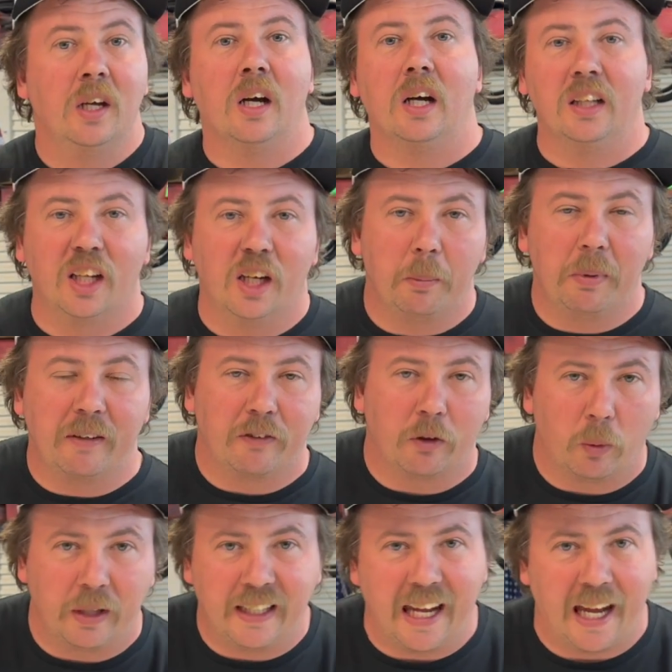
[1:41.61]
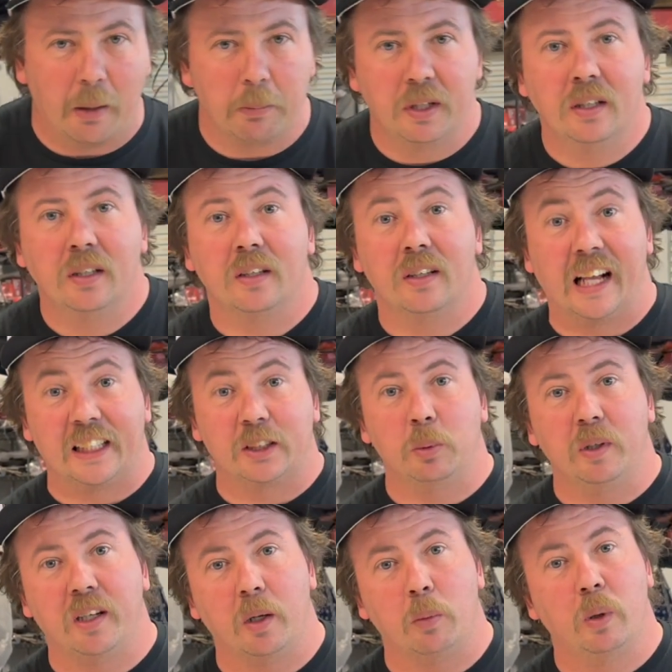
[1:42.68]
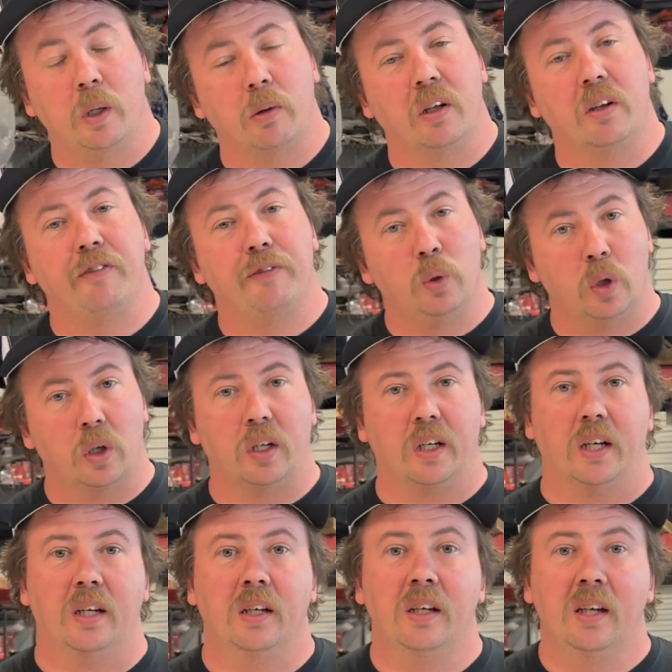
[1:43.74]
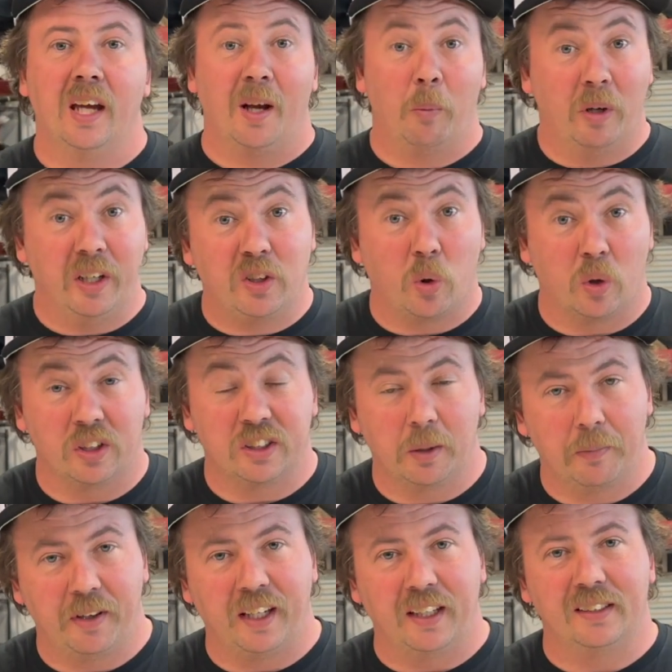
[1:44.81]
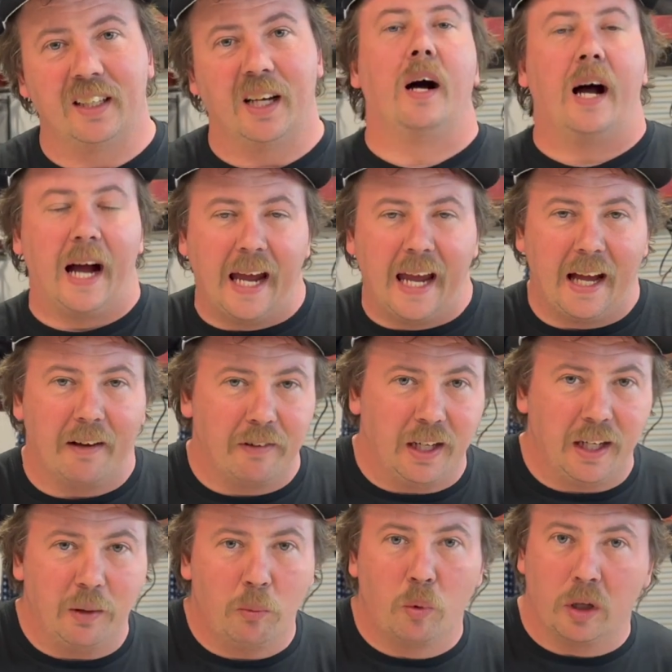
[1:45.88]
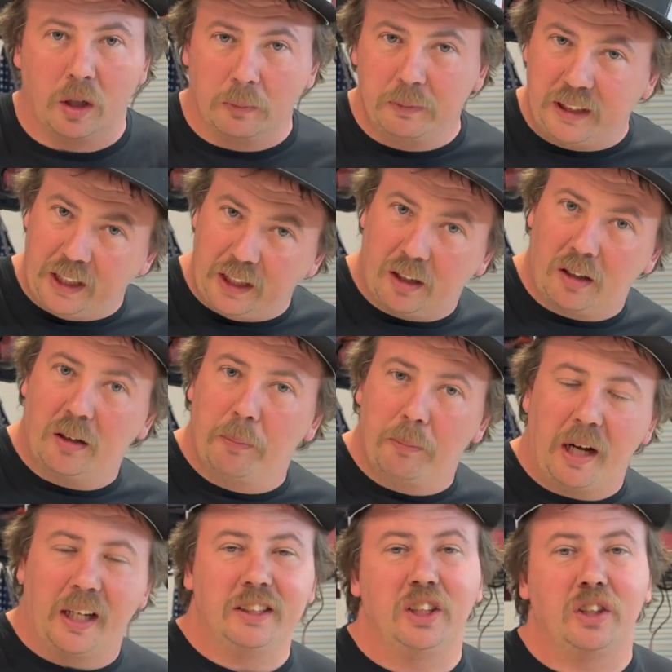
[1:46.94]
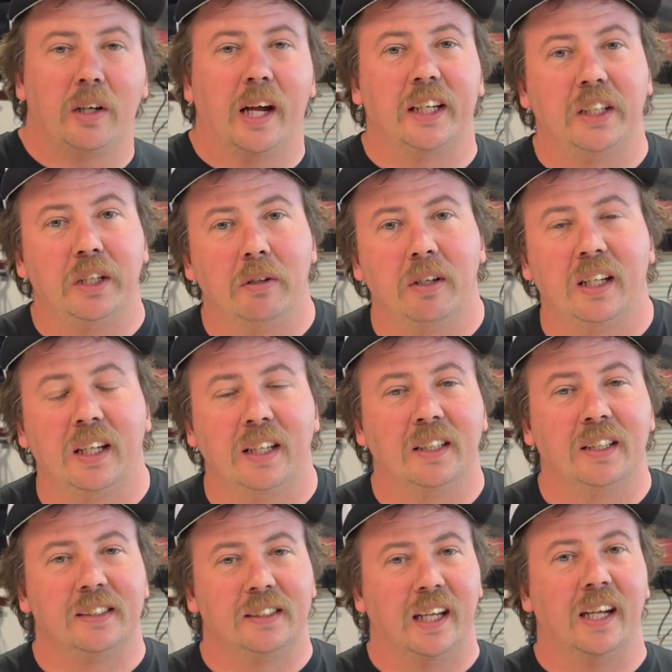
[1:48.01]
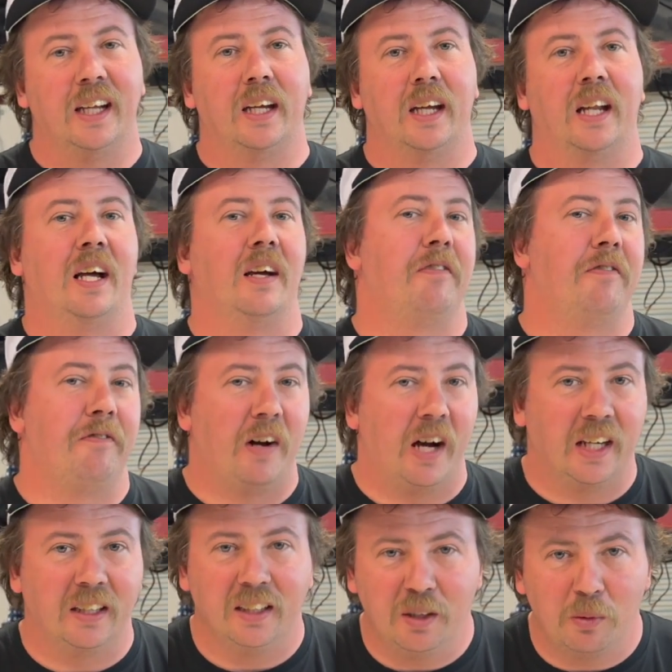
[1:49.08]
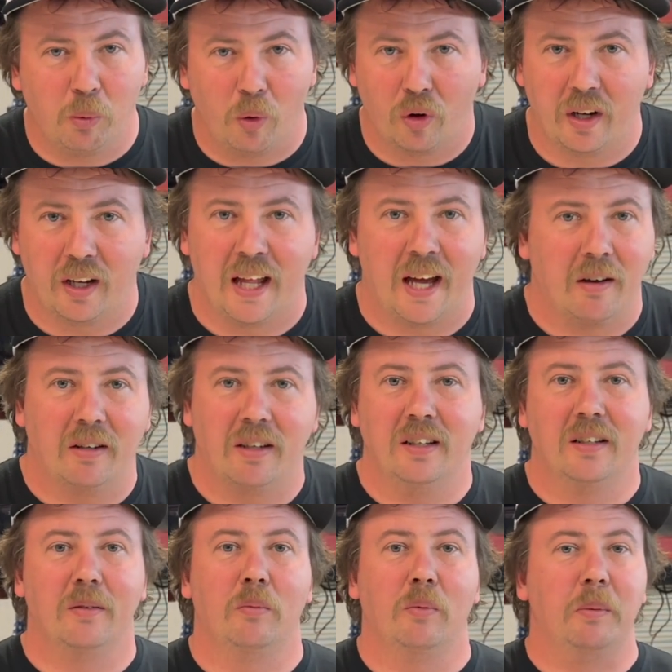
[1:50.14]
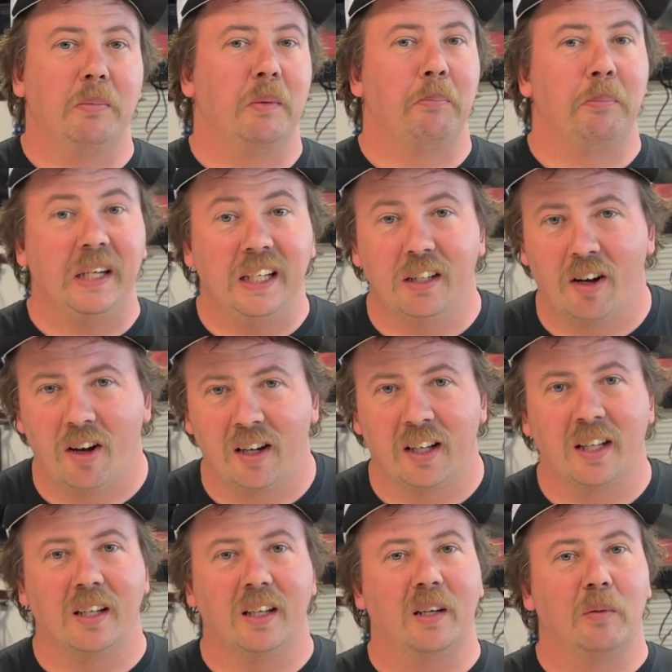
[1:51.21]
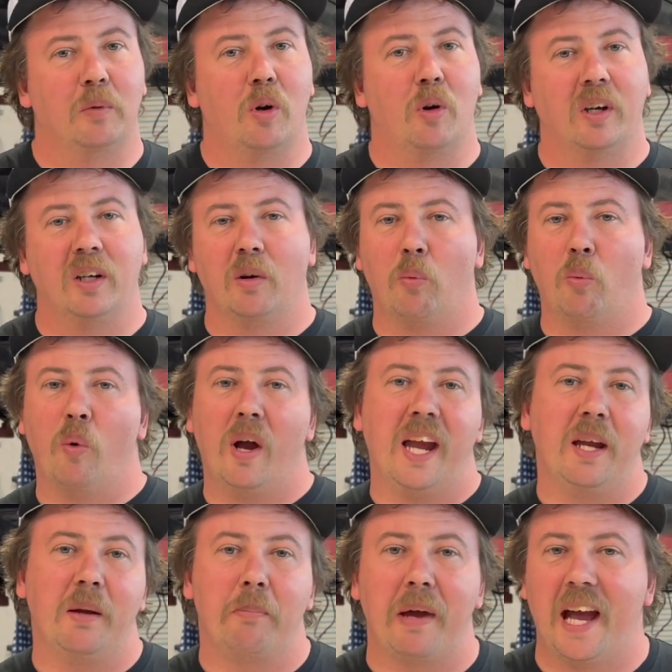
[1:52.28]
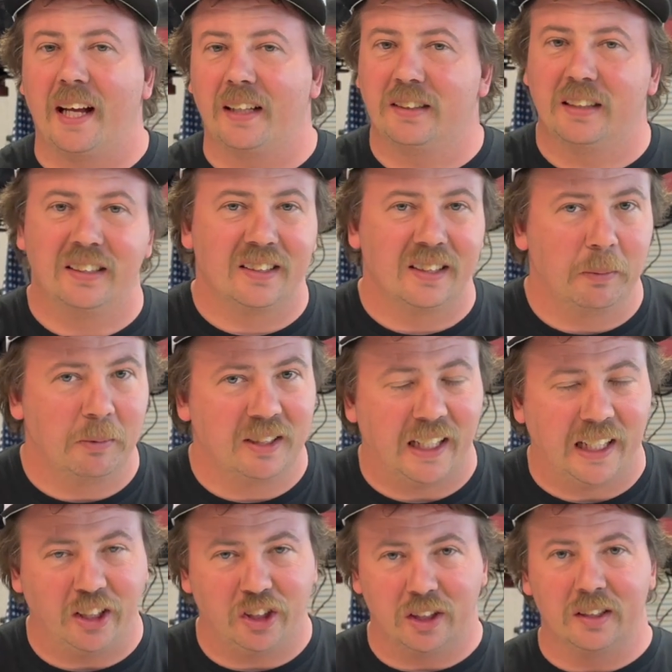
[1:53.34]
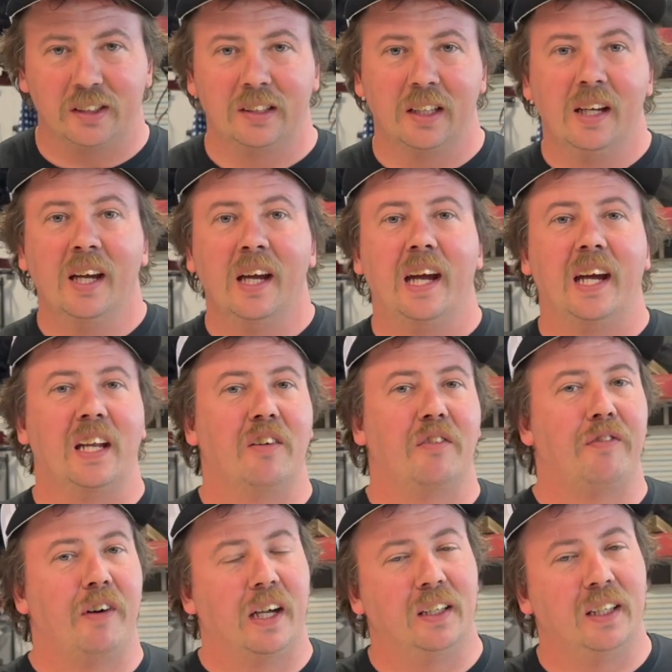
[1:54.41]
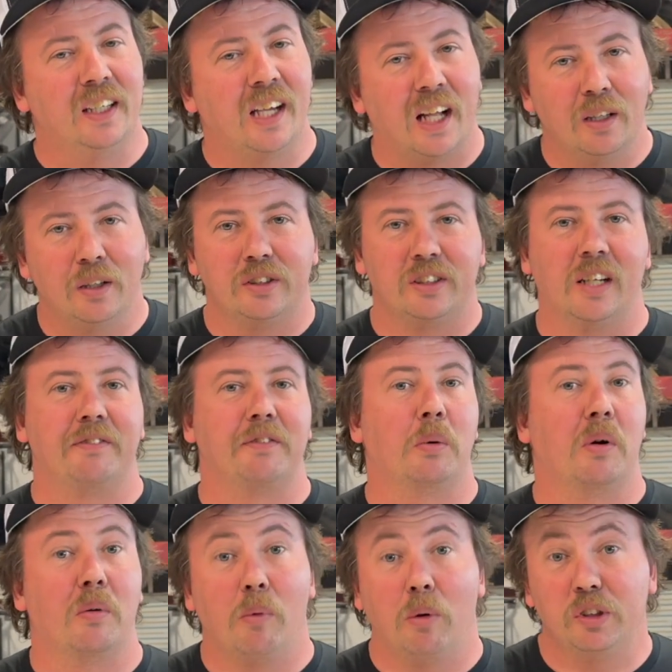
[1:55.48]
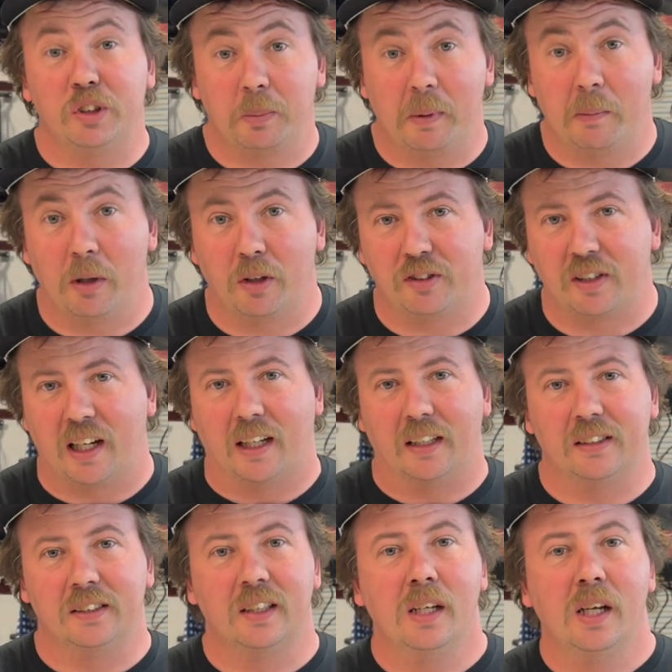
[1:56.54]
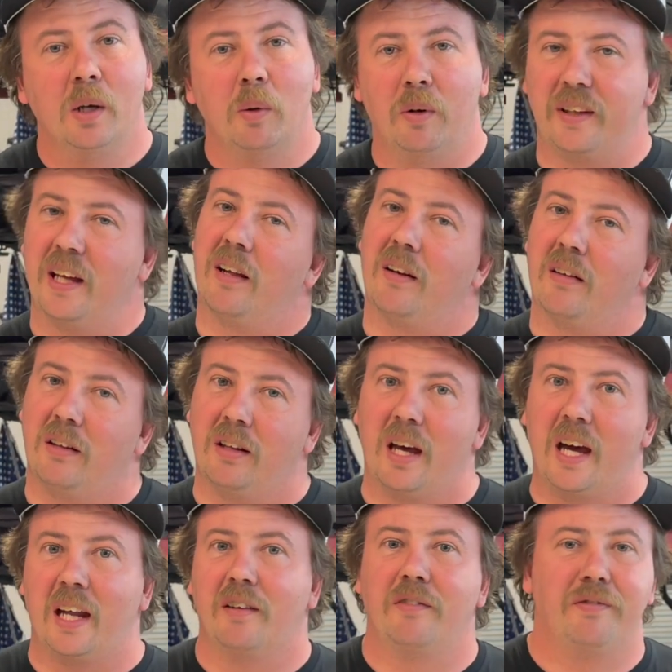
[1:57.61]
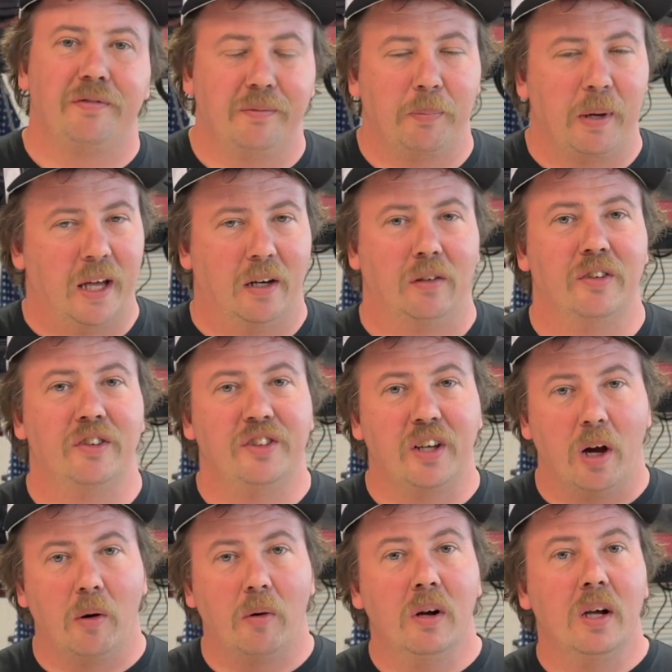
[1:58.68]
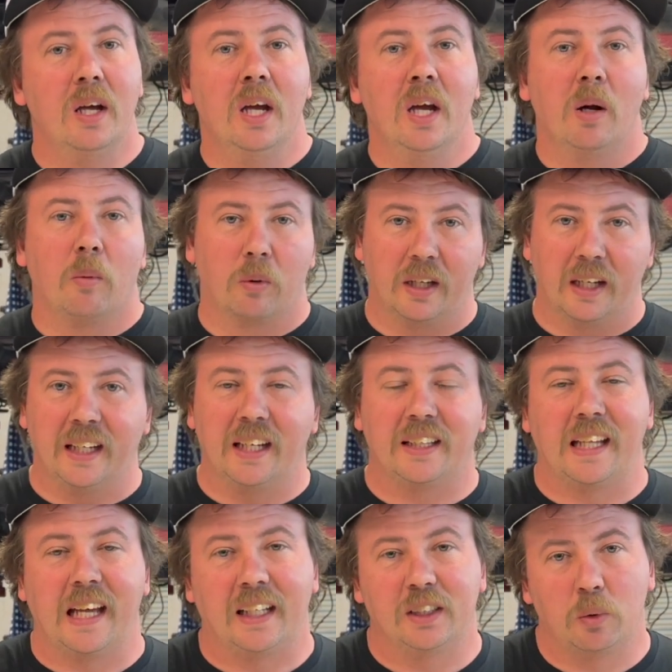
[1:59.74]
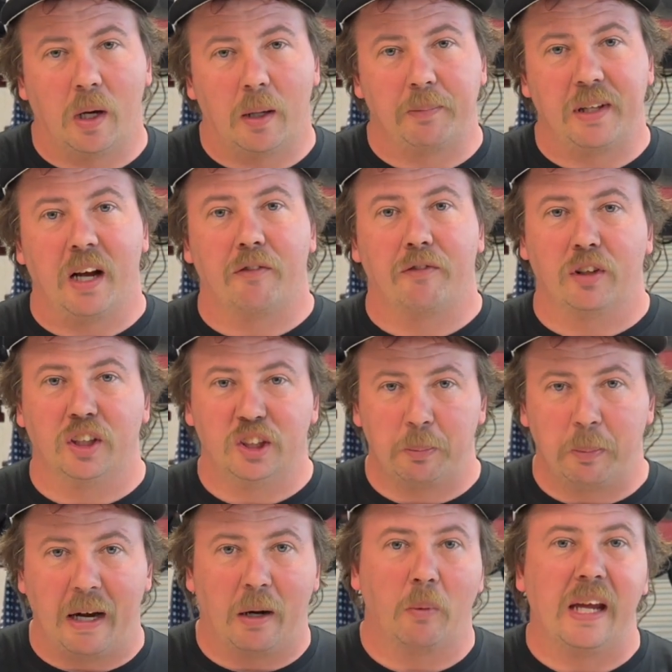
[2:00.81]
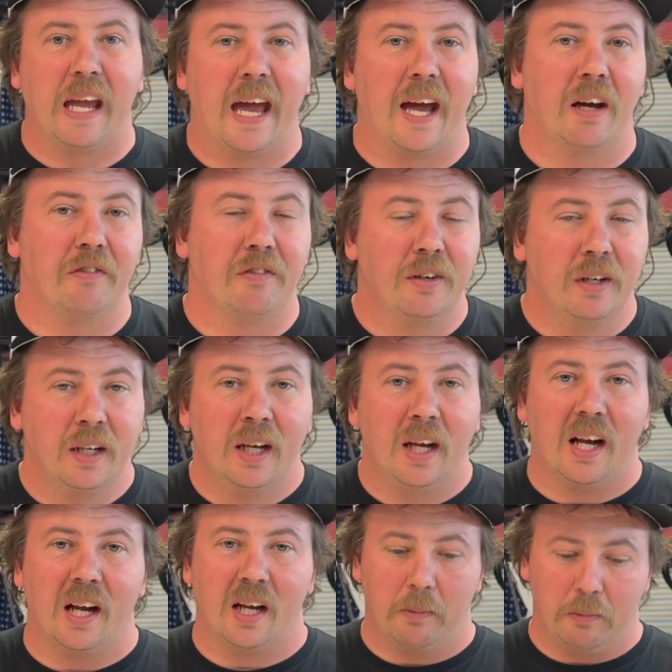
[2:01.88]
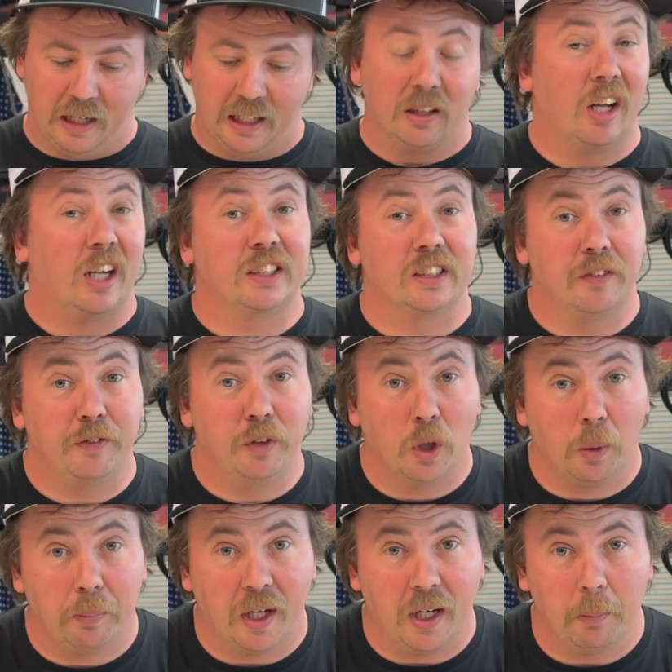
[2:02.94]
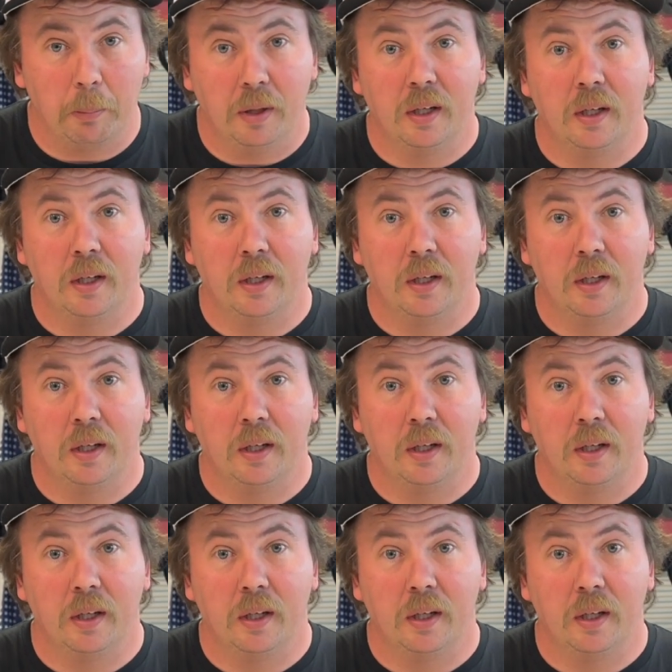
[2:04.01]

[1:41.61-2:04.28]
A little bit of a recap. Last weekend we were in Florida and we tore some things up. I have a worm gear posi-track unit in this thing and I finally wore it out. We've been beating on it, going way past its limitations, and it finally got loosened up to where it won't spin both tires without a lot of pedal. So we're gonna get that swapped out for a spare we have. I lost the fuel pump.